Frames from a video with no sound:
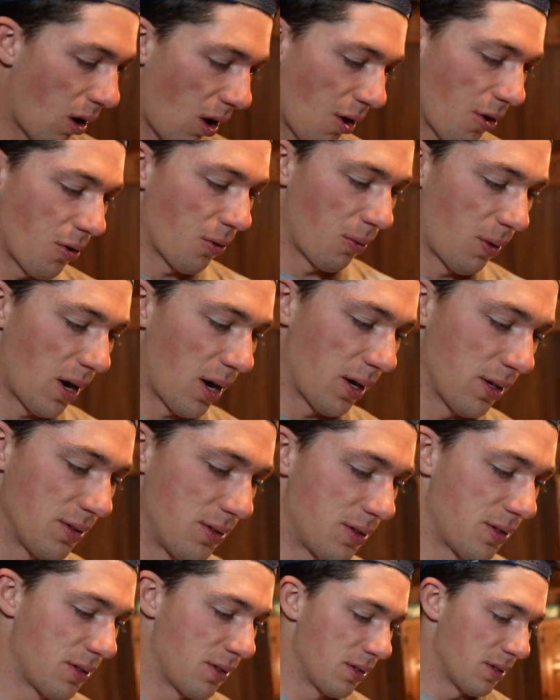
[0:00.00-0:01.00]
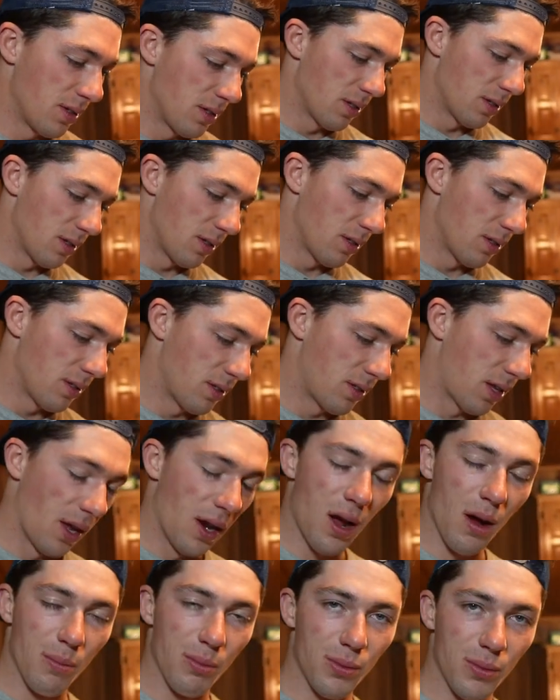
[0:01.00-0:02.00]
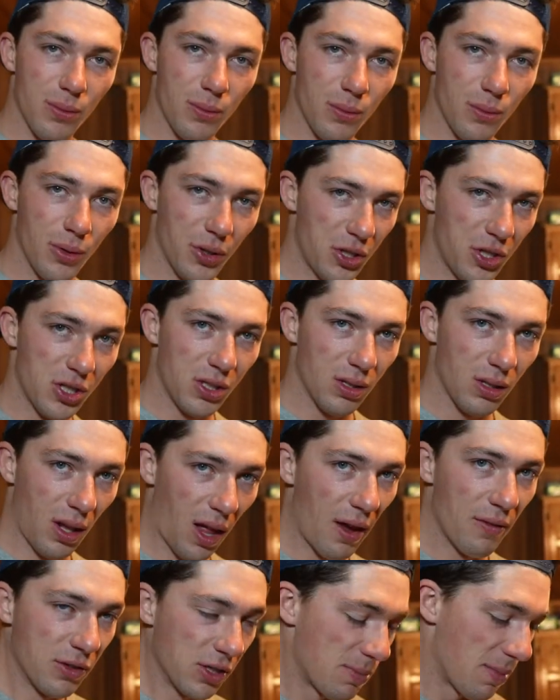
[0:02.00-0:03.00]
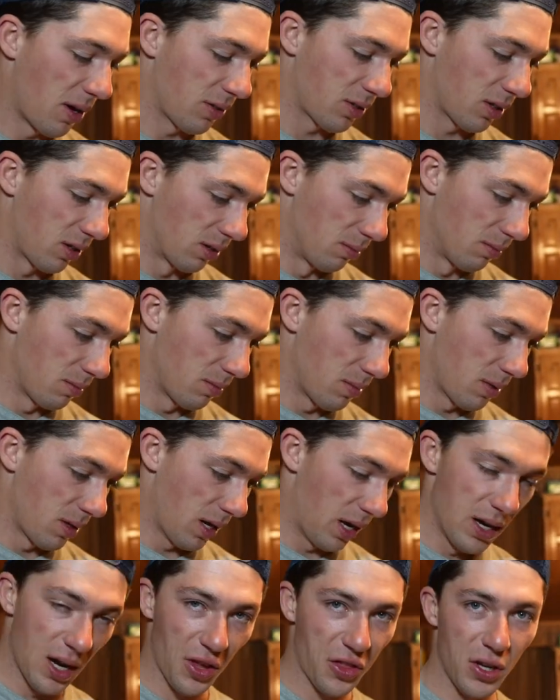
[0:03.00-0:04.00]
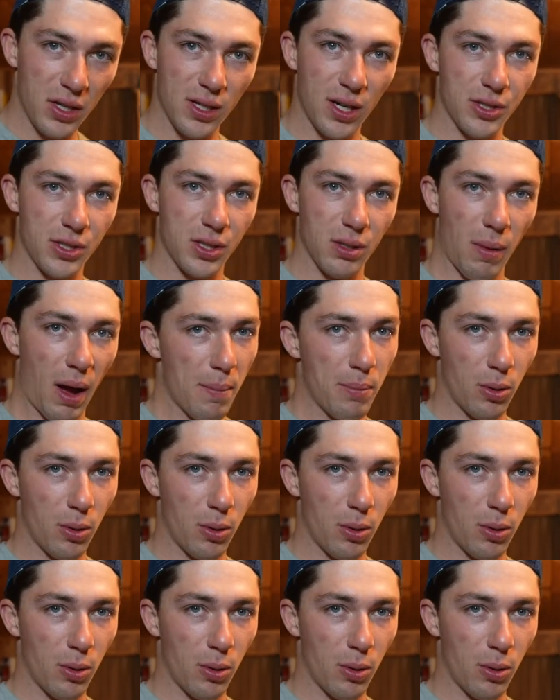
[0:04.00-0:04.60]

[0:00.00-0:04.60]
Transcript: auto rods set up with live smelt on them and nothing touched them. I